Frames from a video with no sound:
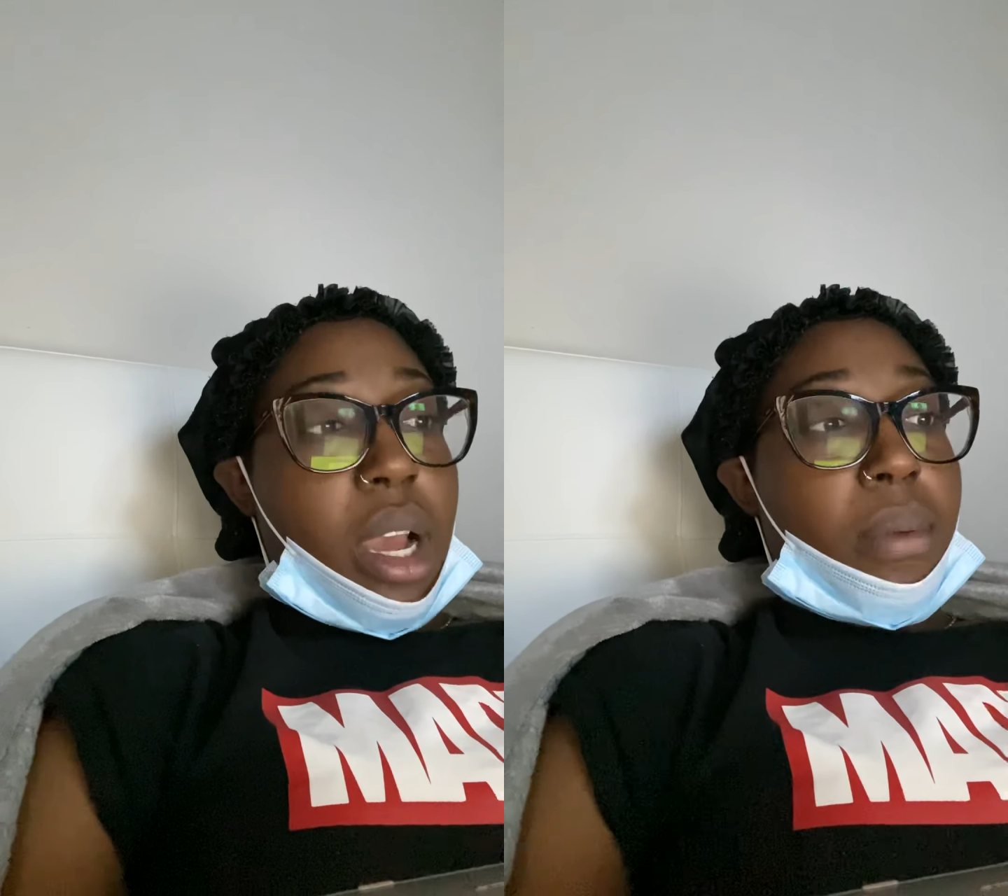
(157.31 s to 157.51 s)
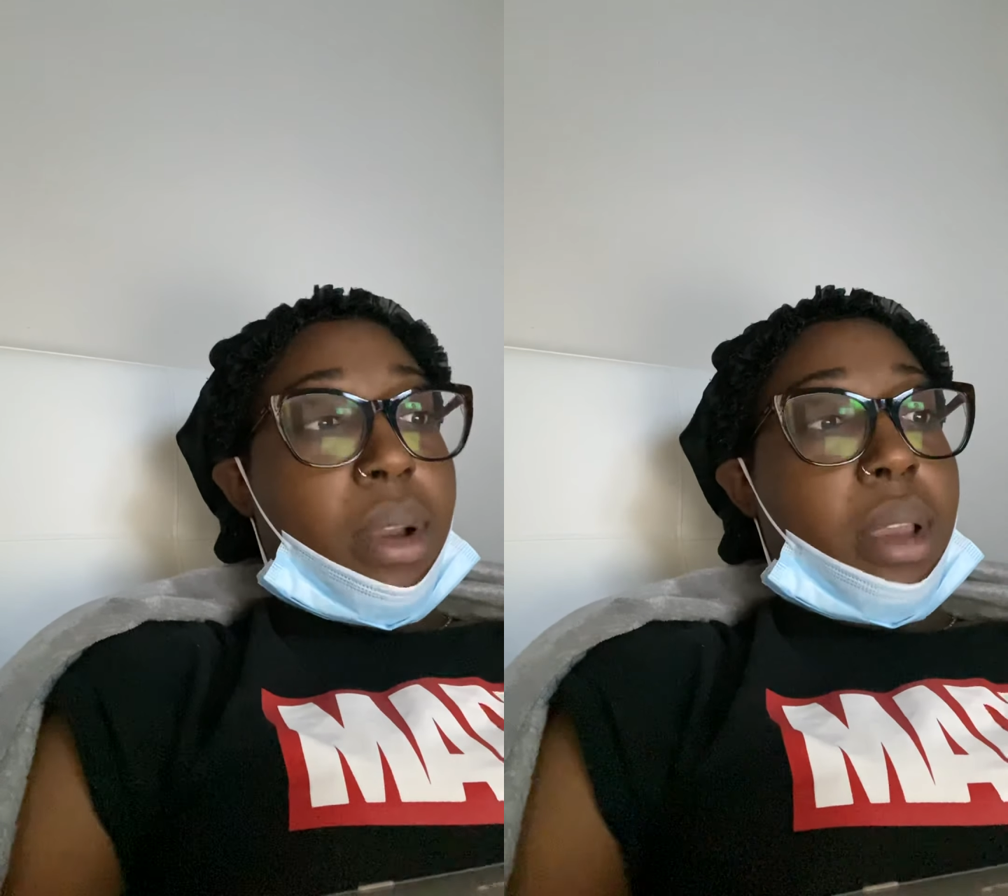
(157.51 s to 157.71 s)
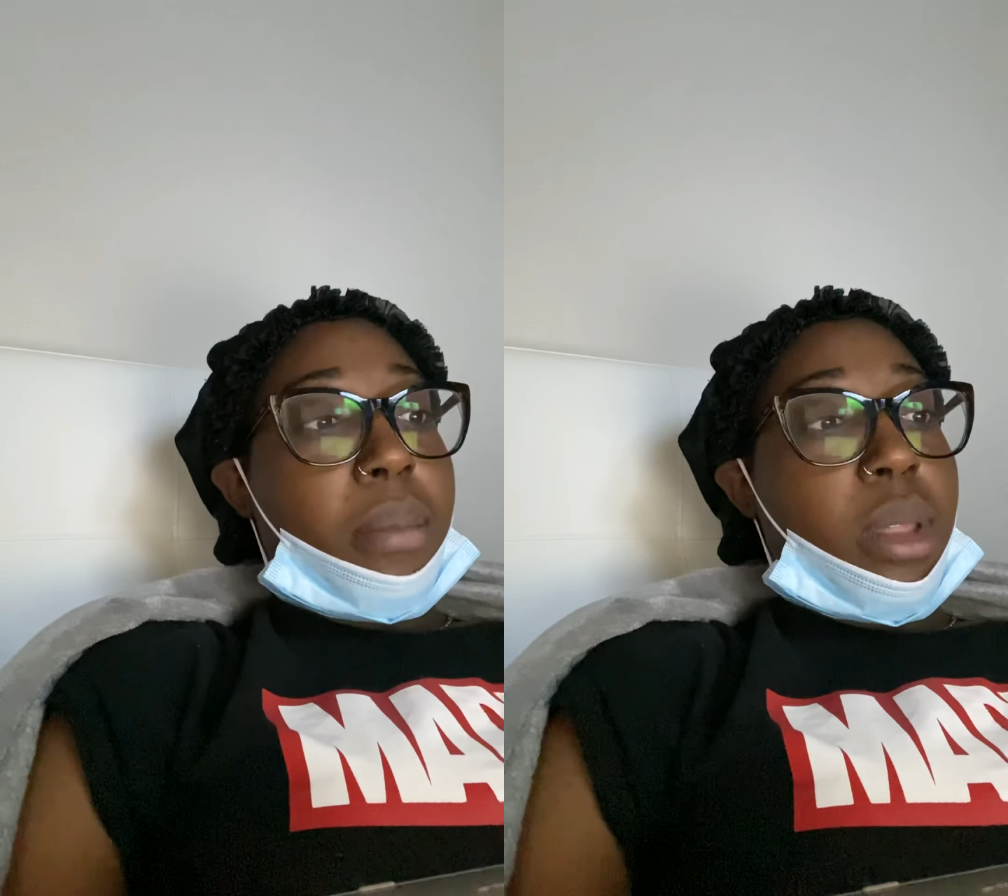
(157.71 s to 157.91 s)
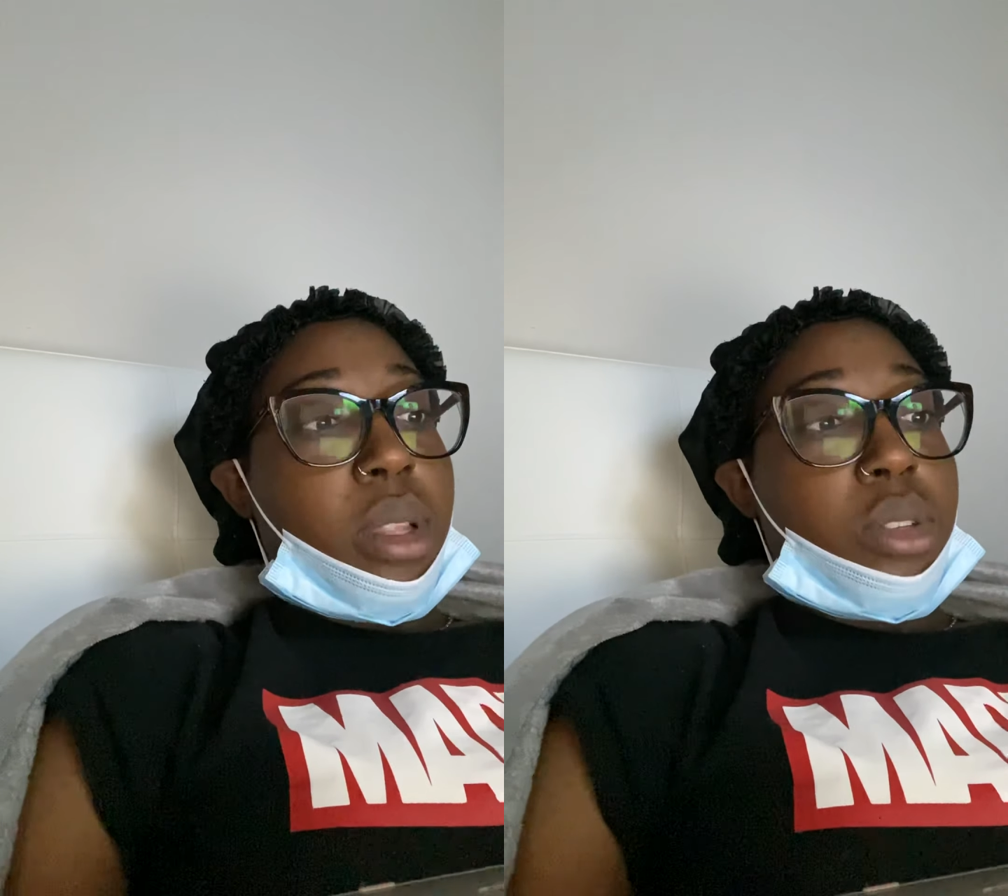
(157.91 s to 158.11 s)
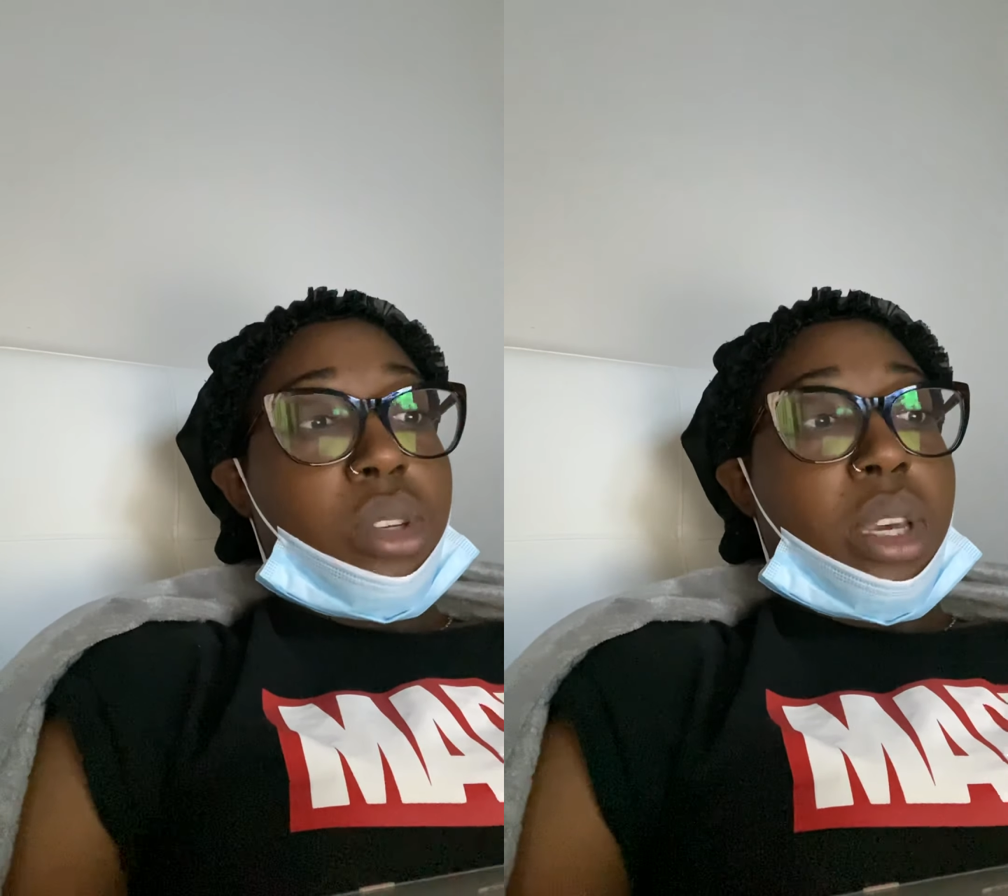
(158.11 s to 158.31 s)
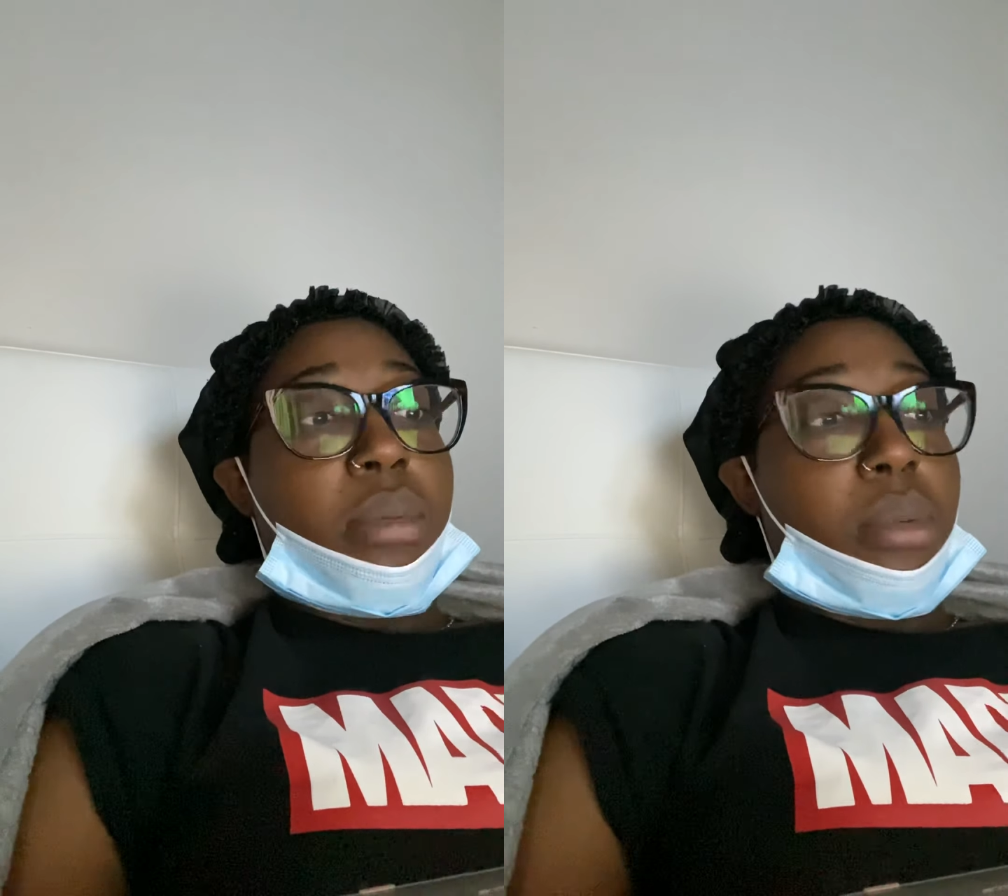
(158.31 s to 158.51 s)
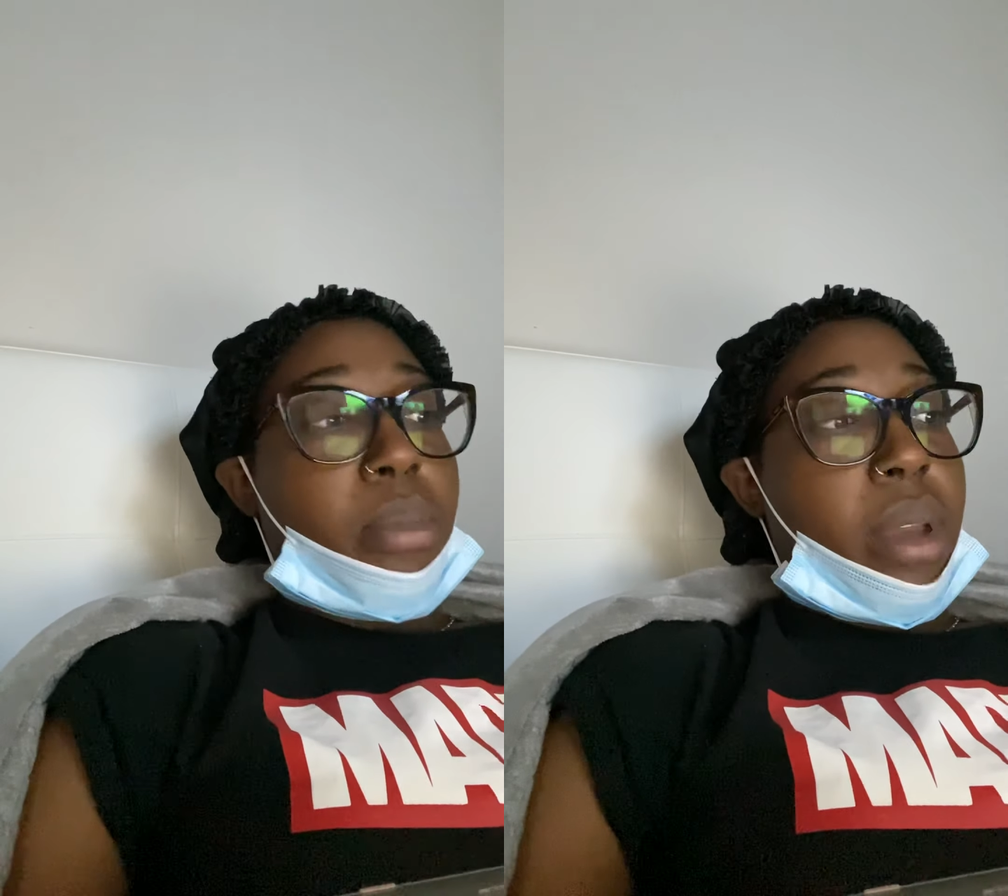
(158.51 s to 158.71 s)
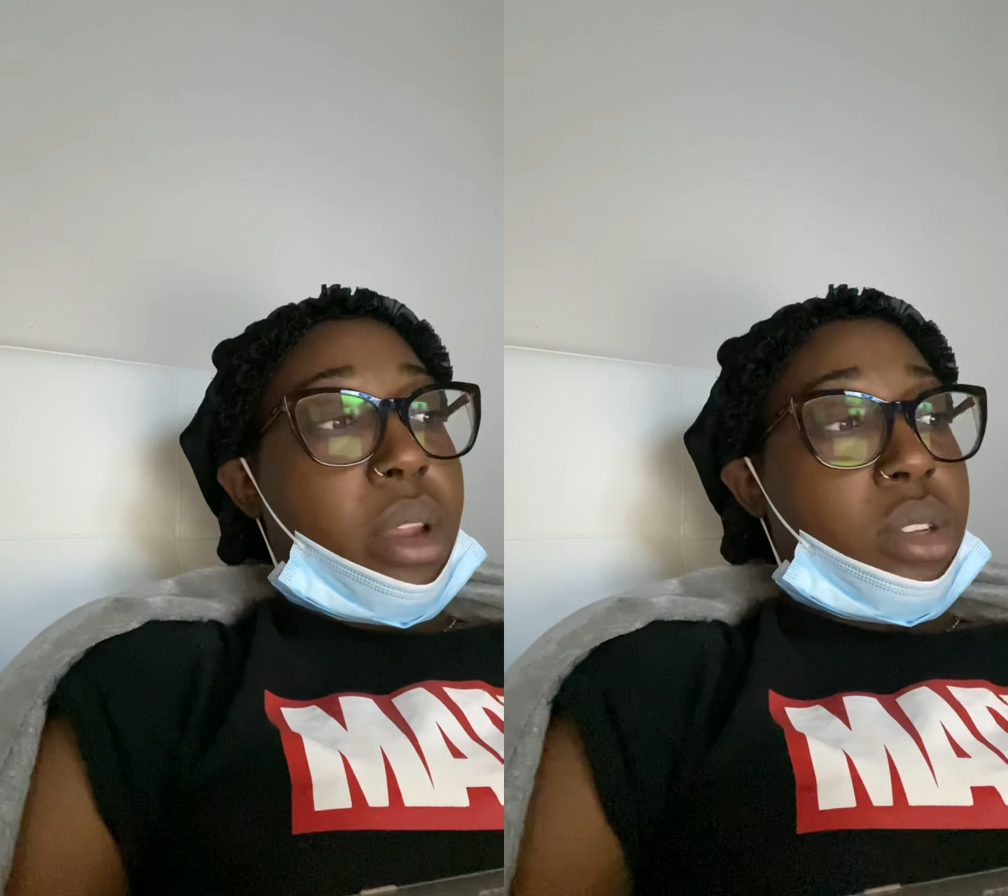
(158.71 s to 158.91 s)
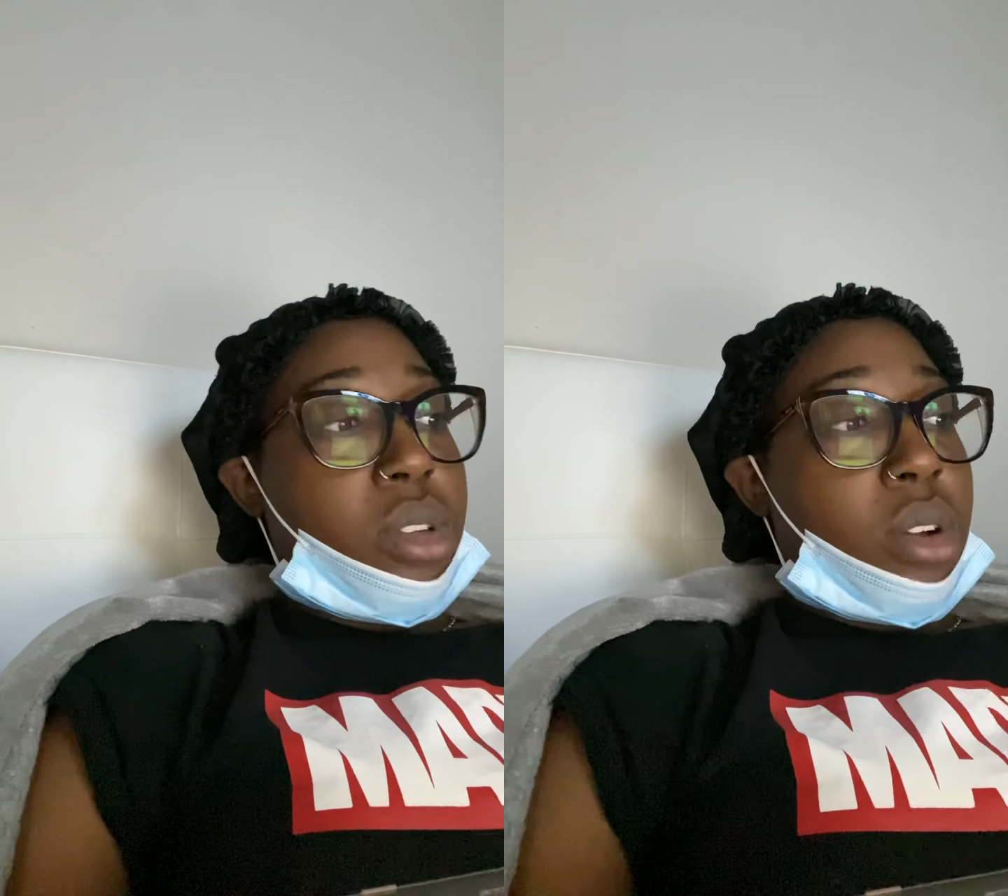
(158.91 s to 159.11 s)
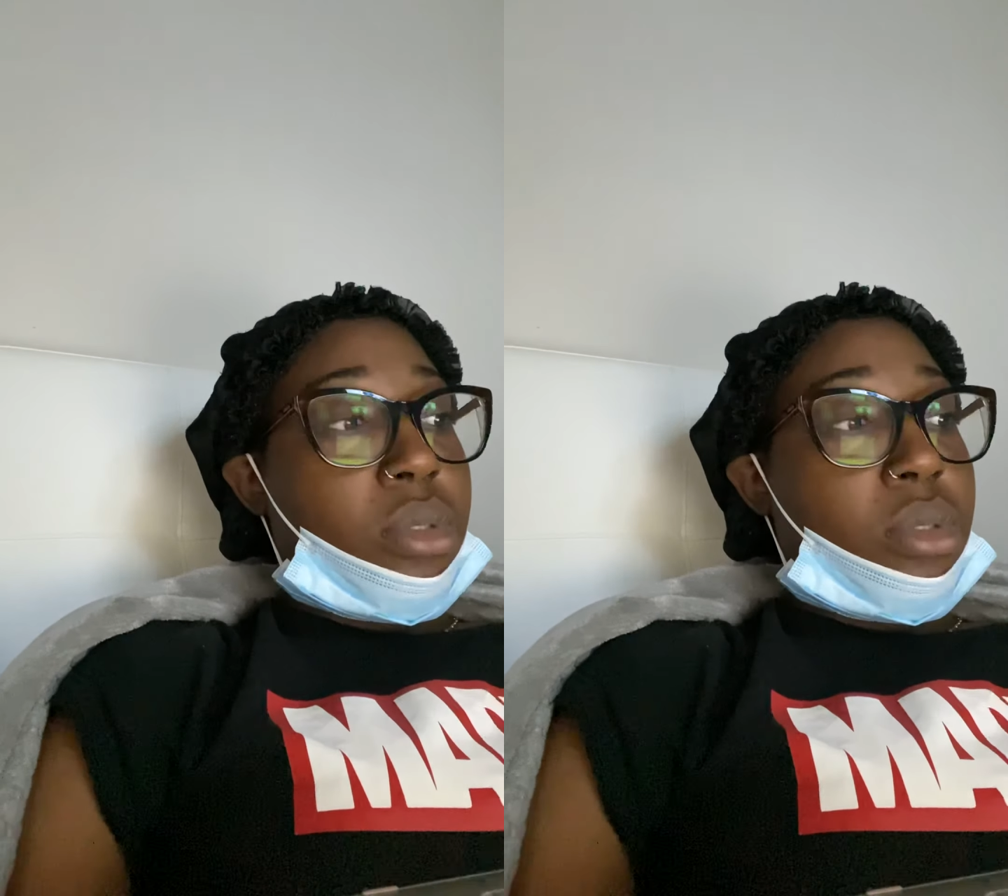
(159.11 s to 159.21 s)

I recommend that you keep the bandage on